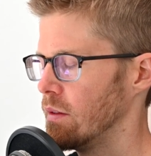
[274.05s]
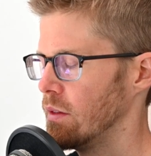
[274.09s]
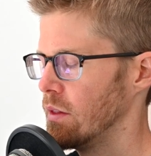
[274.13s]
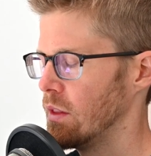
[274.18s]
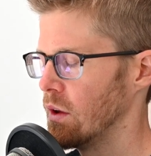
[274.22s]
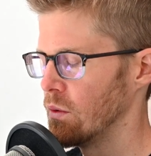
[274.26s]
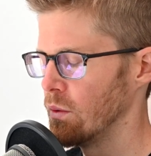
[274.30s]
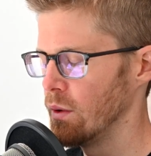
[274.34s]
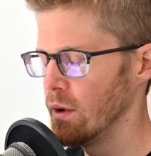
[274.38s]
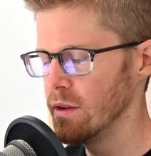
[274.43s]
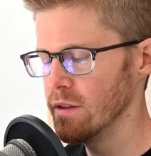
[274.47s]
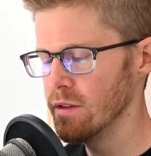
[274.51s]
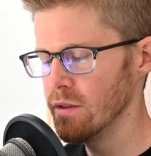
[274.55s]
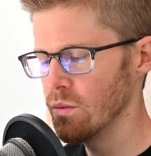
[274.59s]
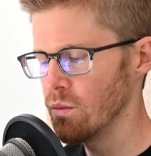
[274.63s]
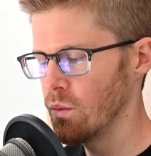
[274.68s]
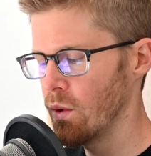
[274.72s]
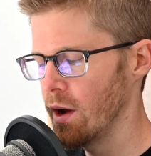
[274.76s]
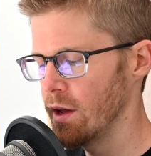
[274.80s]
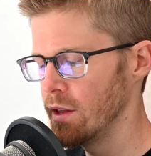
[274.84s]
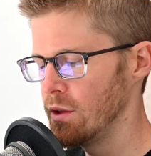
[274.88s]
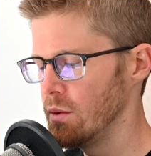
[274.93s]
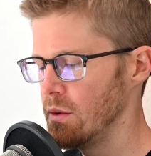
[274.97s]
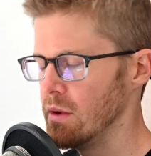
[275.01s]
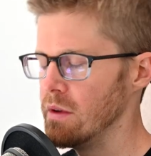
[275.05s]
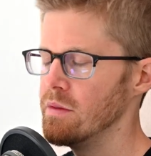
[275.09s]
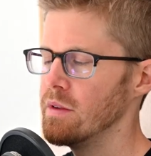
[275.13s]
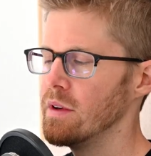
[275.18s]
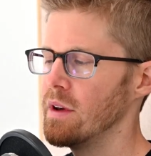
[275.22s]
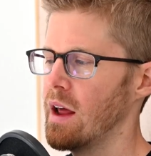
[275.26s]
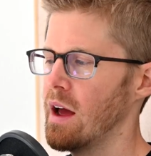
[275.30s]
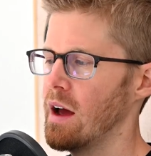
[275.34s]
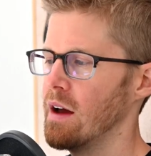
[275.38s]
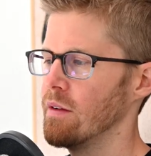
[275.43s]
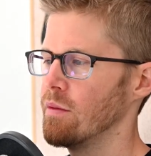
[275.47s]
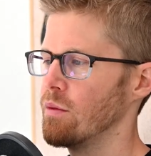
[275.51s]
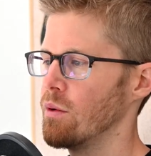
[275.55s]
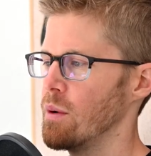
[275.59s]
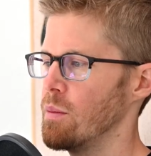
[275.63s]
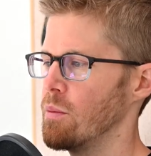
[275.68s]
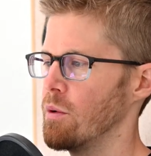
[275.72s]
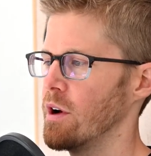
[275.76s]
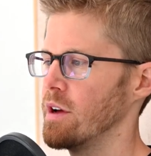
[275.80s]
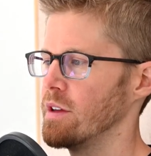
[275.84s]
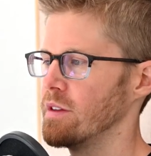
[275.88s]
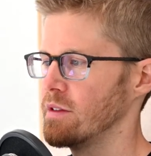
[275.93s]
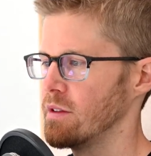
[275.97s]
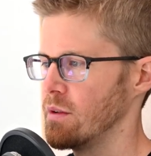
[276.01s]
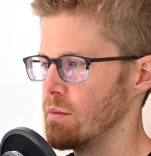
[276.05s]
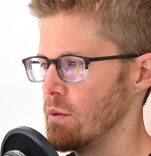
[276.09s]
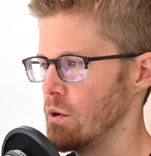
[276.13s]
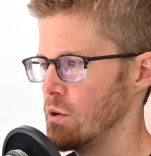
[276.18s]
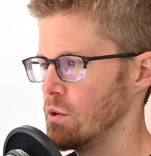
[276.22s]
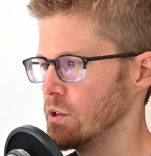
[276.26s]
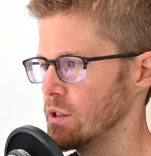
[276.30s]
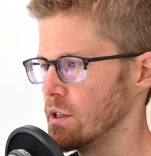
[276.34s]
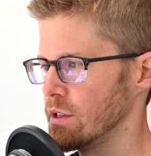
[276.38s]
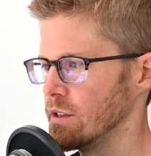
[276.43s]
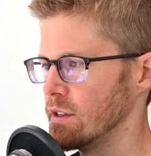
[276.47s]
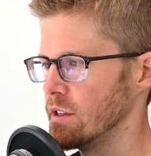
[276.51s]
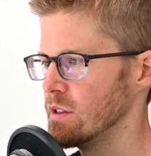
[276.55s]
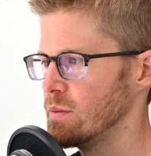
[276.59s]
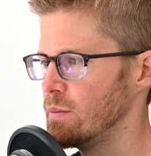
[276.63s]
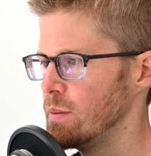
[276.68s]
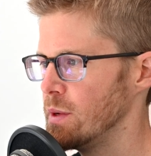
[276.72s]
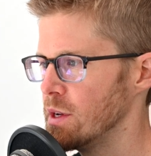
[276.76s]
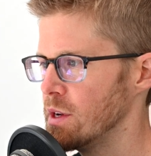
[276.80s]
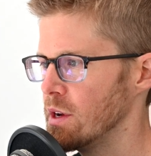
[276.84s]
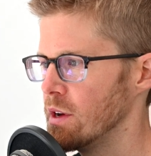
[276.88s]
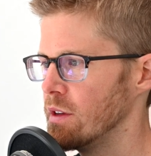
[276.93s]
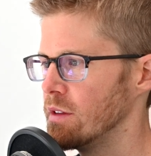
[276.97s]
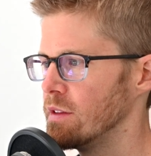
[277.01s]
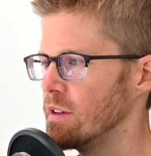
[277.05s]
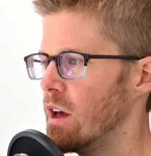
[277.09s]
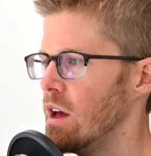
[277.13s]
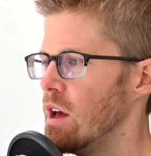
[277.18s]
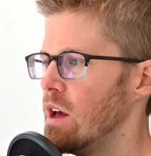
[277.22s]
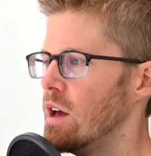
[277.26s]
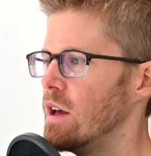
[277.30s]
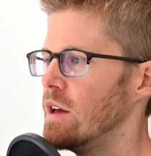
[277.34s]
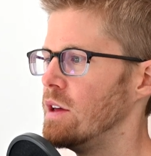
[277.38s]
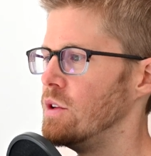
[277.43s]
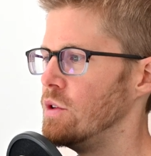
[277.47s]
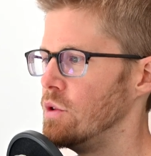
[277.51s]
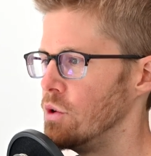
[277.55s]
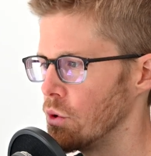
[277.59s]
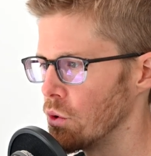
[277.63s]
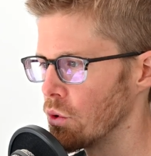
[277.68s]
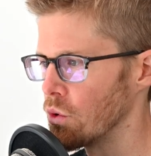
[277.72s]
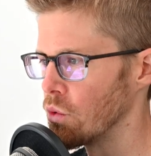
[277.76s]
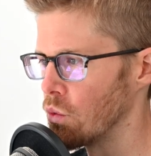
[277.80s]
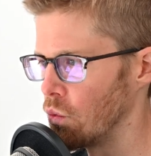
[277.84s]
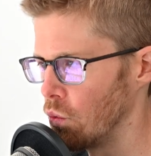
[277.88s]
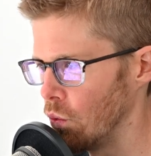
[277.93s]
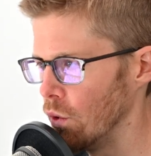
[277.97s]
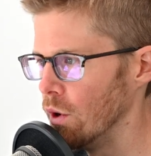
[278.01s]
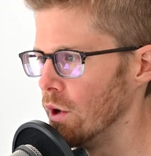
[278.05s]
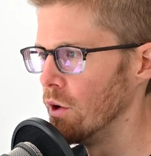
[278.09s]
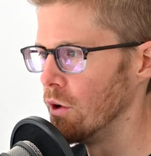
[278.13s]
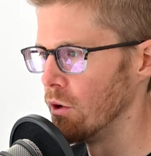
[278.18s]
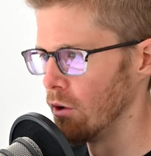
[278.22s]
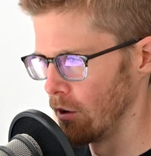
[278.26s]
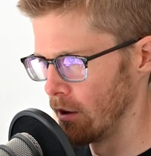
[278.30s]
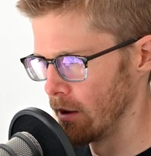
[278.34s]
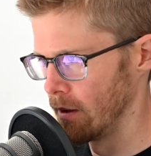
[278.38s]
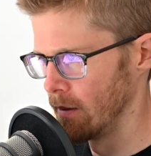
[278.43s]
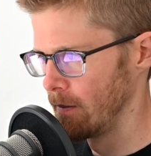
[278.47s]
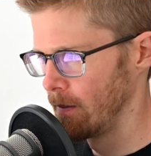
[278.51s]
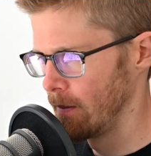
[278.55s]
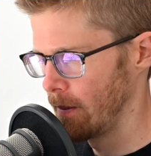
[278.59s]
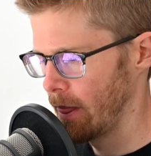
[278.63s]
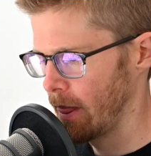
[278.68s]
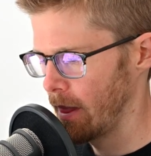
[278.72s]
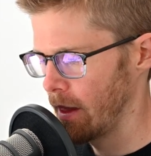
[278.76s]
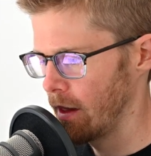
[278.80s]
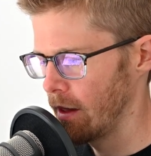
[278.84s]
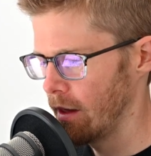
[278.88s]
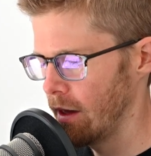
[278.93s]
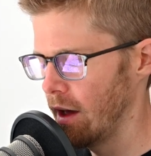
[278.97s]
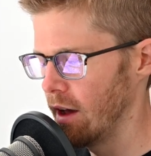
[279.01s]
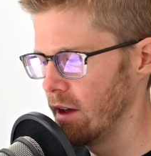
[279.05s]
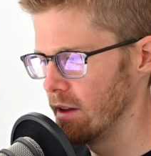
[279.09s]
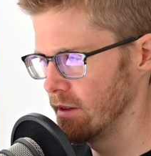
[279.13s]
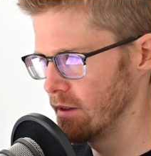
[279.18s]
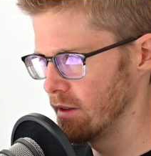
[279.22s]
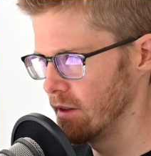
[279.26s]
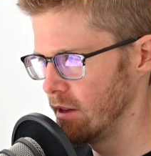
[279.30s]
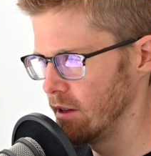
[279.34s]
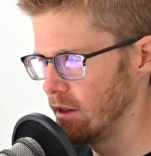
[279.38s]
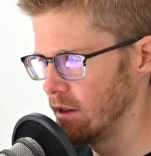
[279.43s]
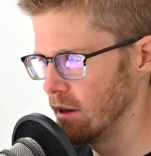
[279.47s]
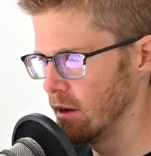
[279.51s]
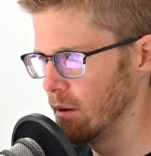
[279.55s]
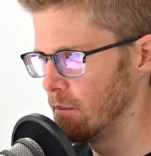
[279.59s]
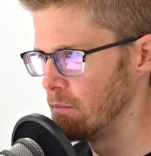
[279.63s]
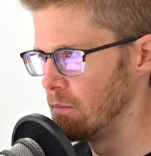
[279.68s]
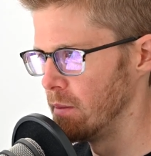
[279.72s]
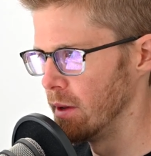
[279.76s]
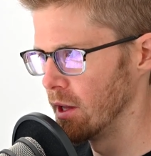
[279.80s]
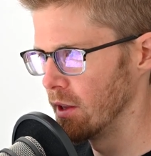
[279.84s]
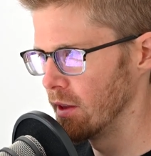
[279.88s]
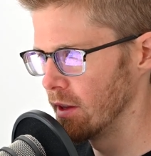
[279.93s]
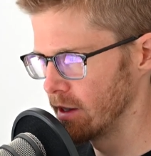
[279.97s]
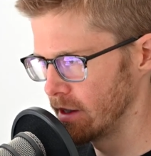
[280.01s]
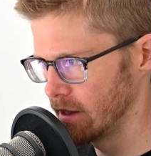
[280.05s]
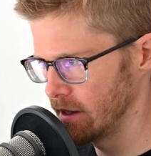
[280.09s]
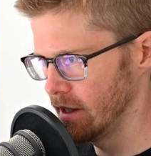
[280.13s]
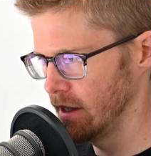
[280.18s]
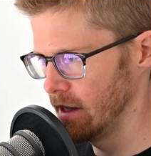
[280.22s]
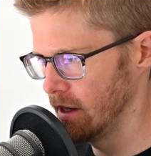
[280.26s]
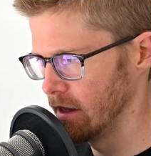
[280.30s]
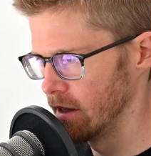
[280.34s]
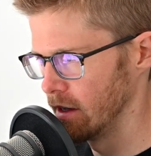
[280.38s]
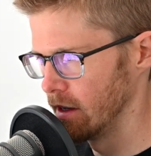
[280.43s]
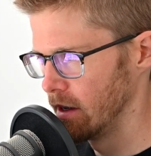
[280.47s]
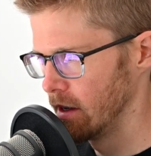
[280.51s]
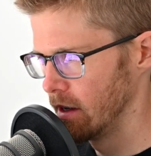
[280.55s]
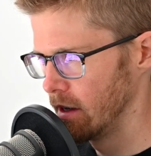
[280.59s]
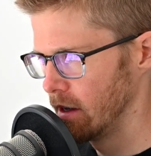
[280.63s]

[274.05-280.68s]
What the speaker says: The reason why you even have repressed emotions is because your will has the ability